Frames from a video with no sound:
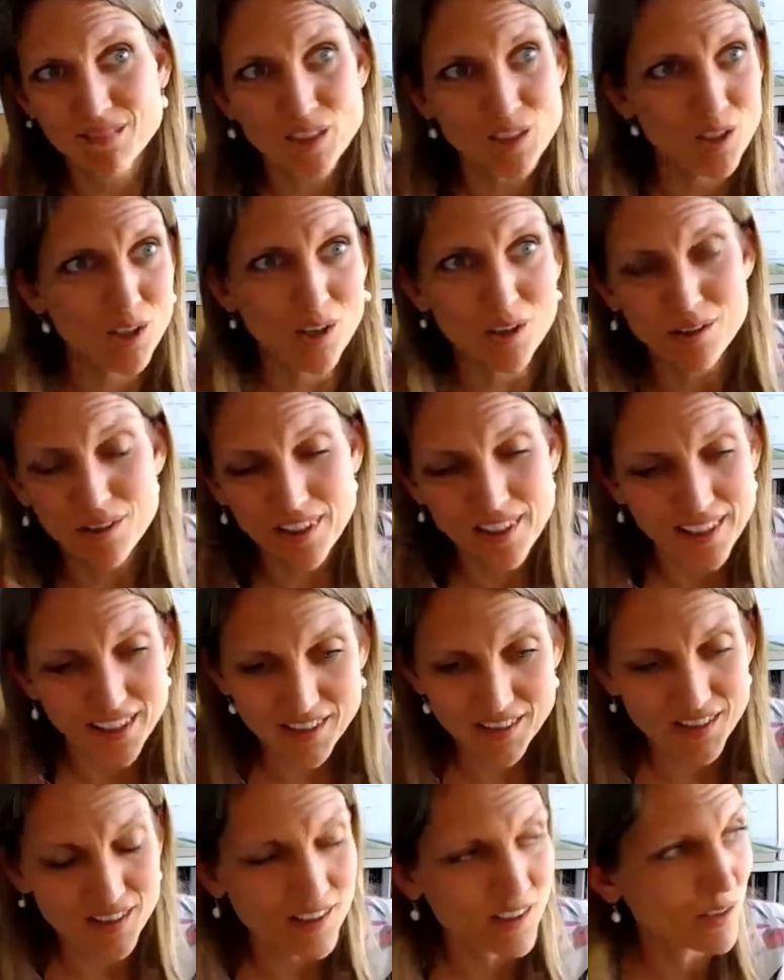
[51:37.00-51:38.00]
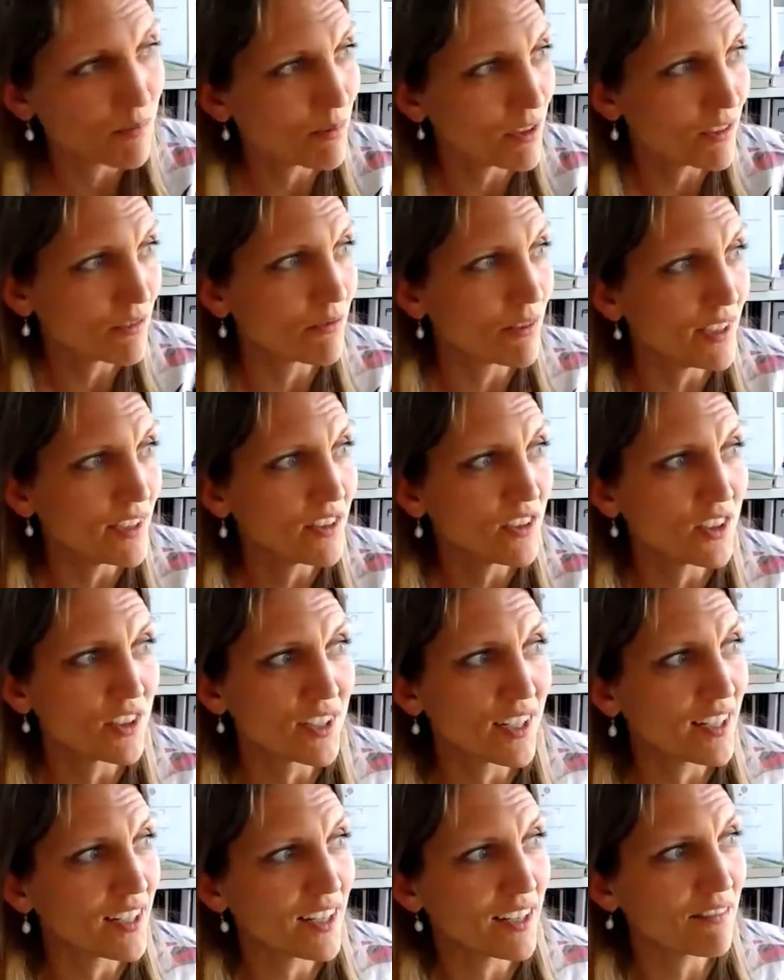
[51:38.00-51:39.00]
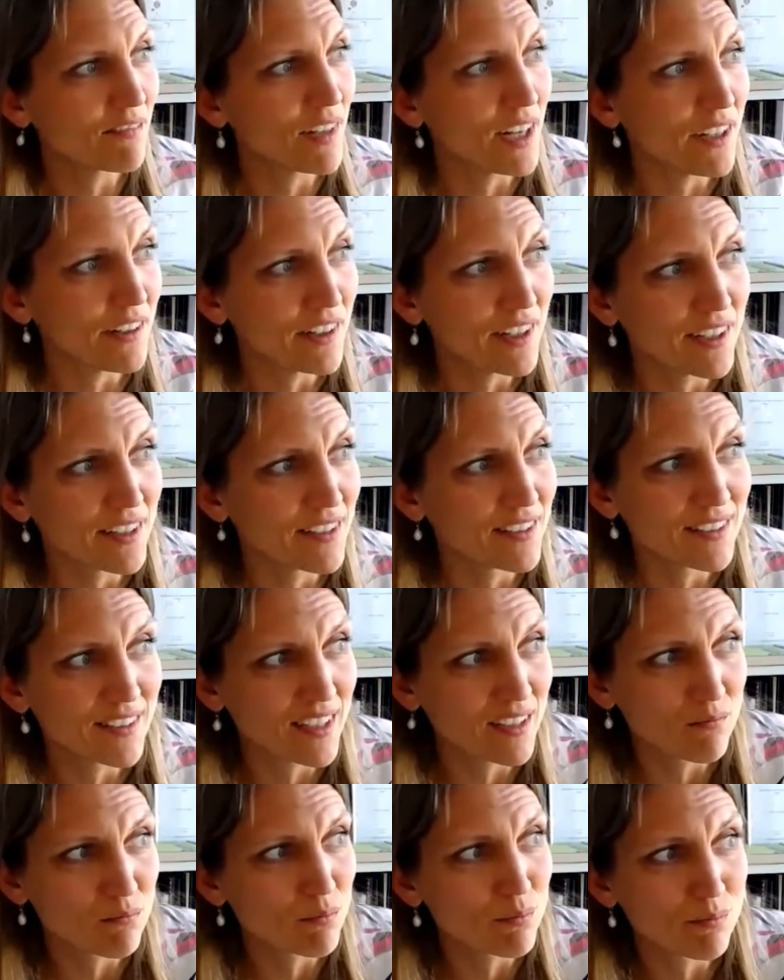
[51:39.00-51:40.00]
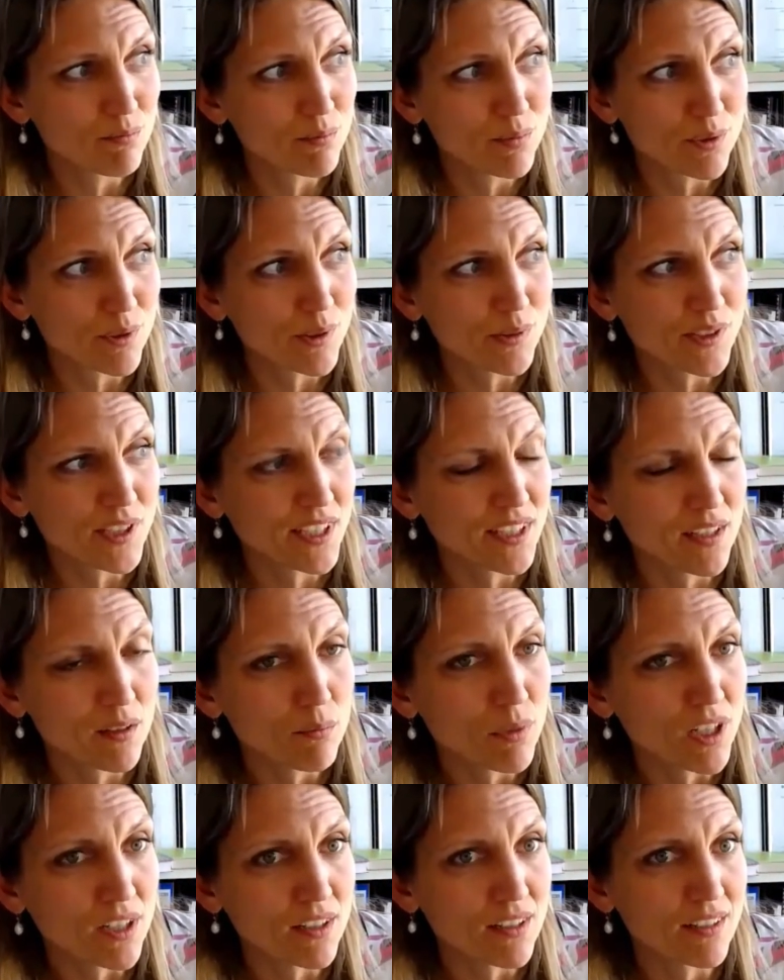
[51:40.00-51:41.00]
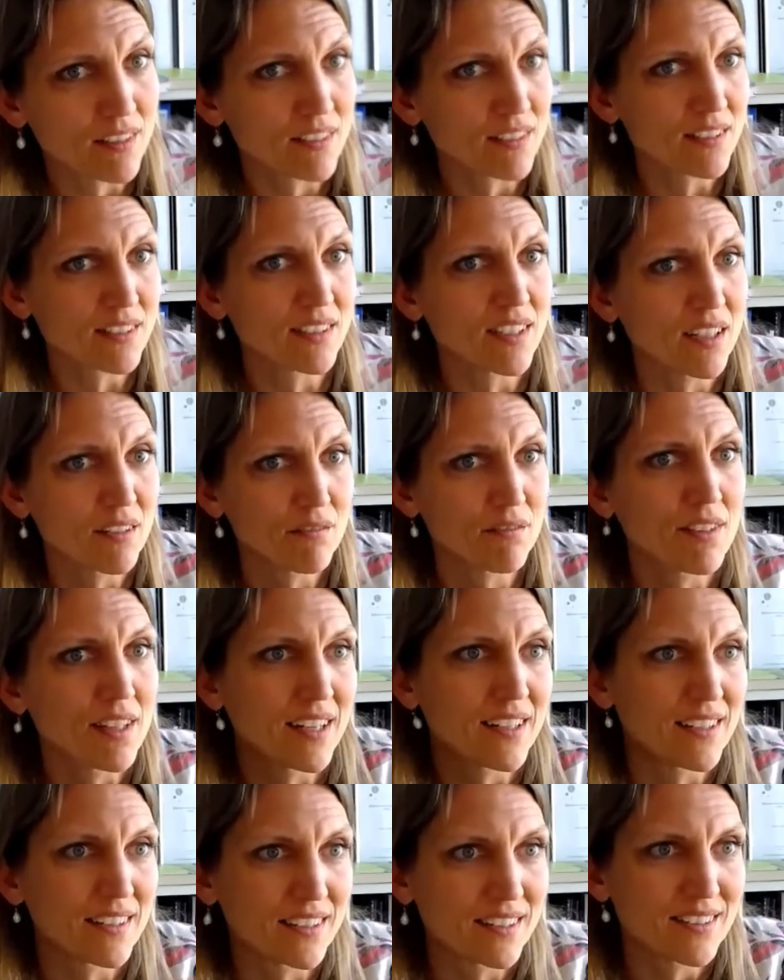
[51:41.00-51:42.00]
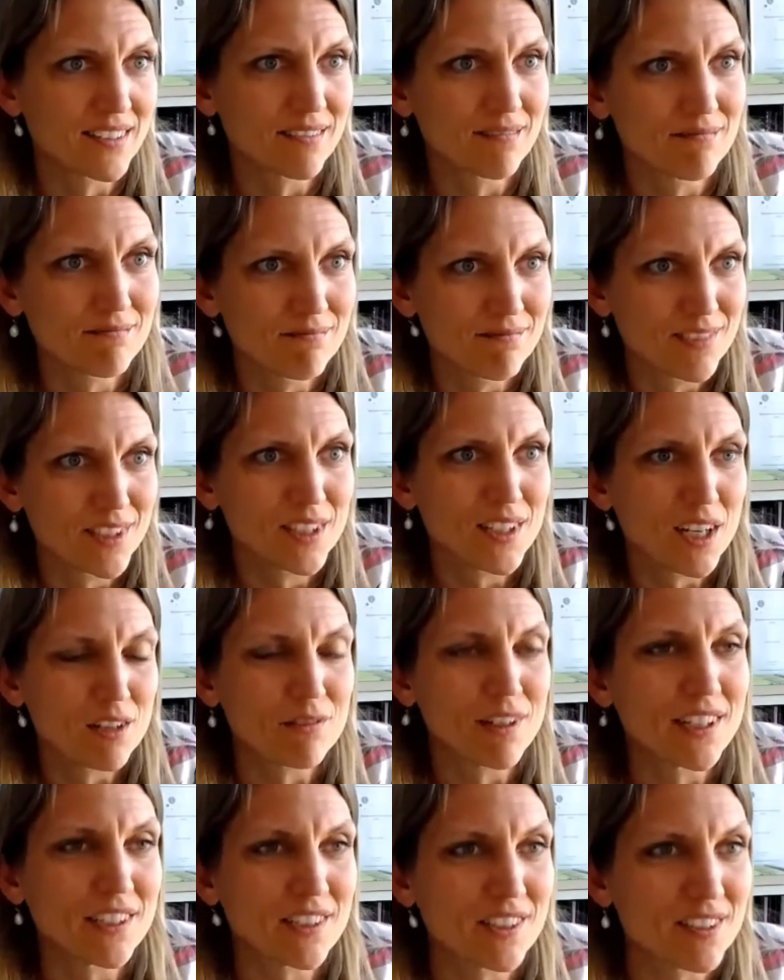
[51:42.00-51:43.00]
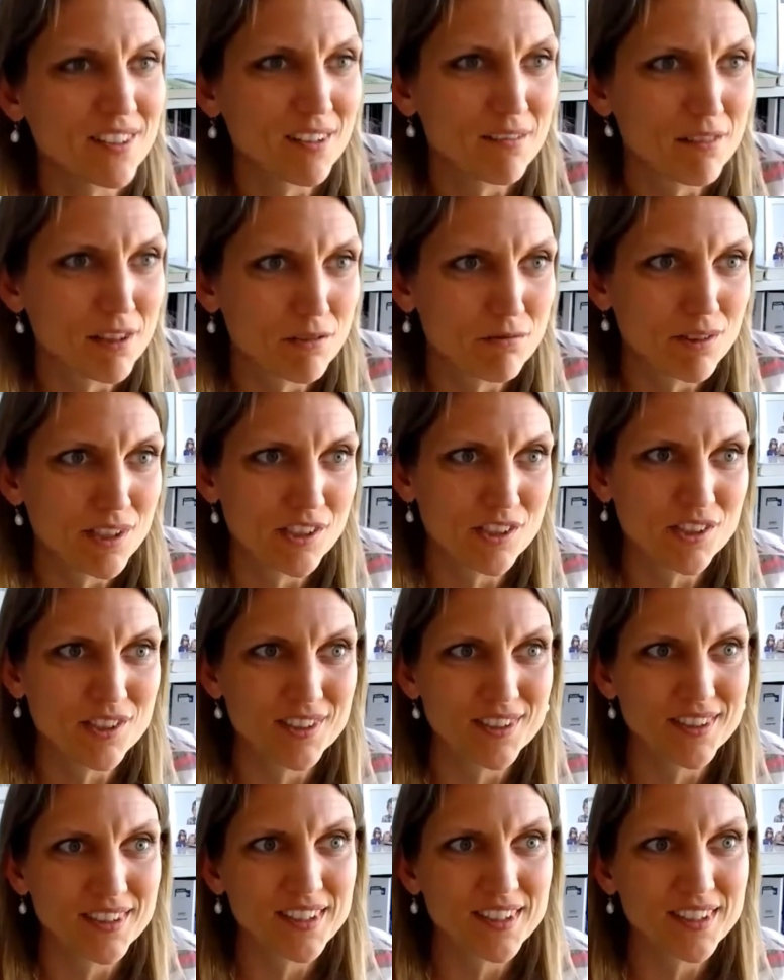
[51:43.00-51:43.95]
correlations between genetic variants and protein abundance, if that is the direction of the question.